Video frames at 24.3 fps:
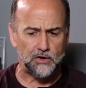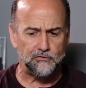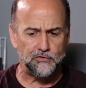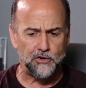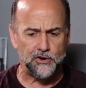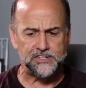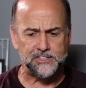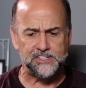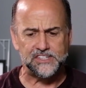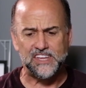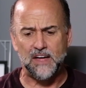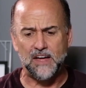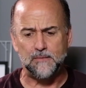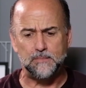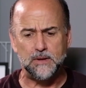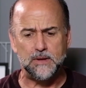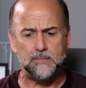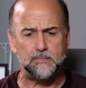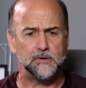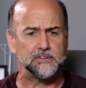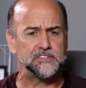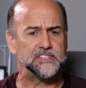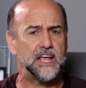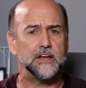versus how
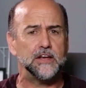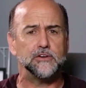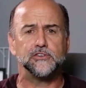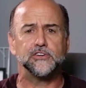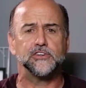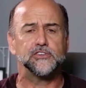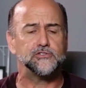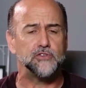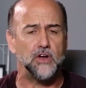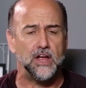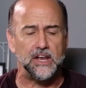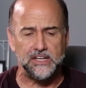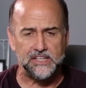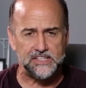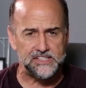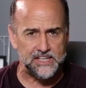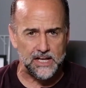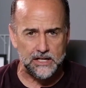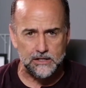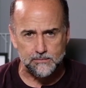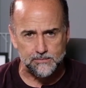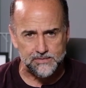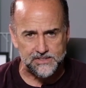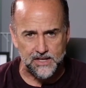people say you're just trying to
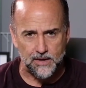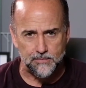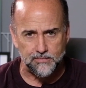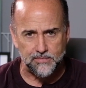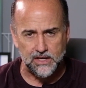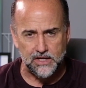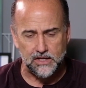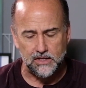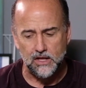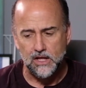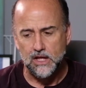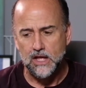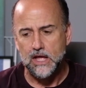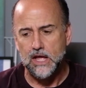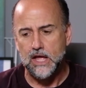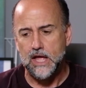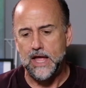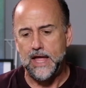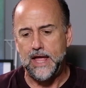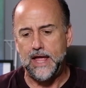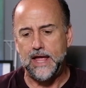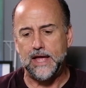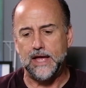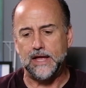sell them something
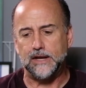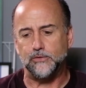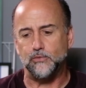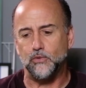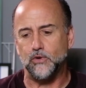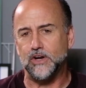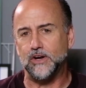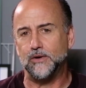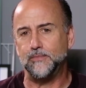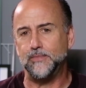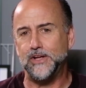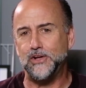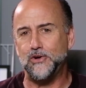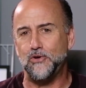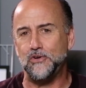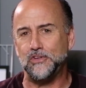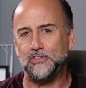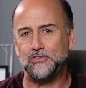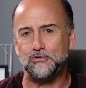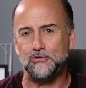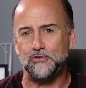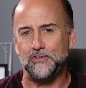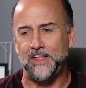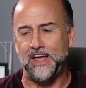and we're going to be
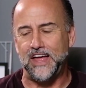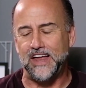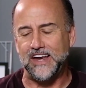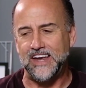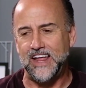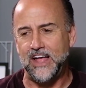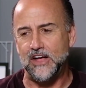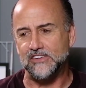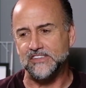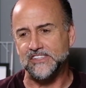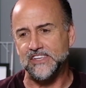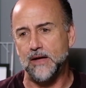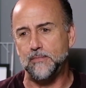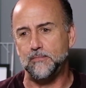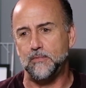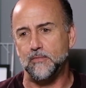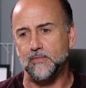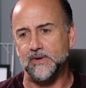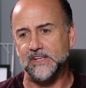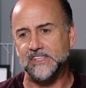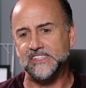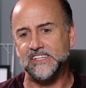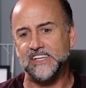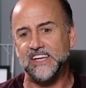going through that and how
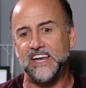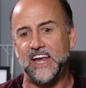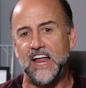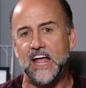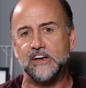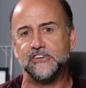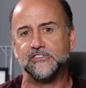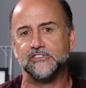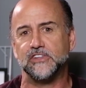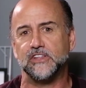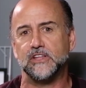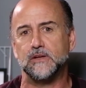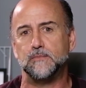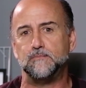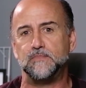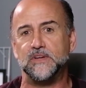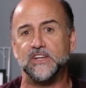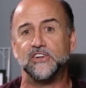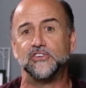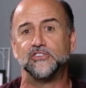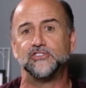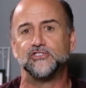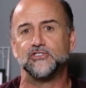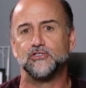supplements can actually
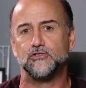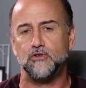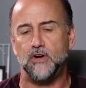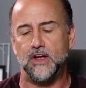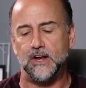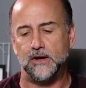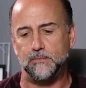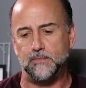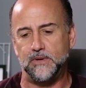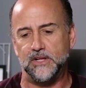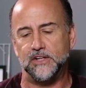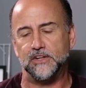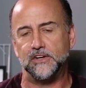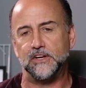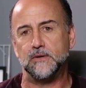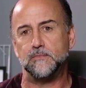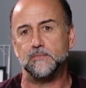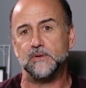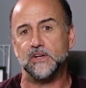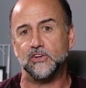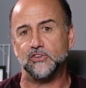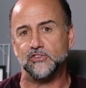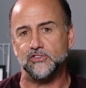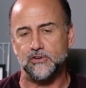build your
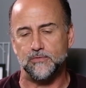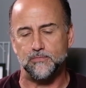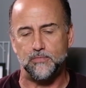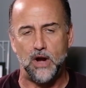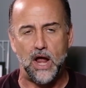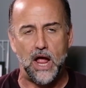credibility build your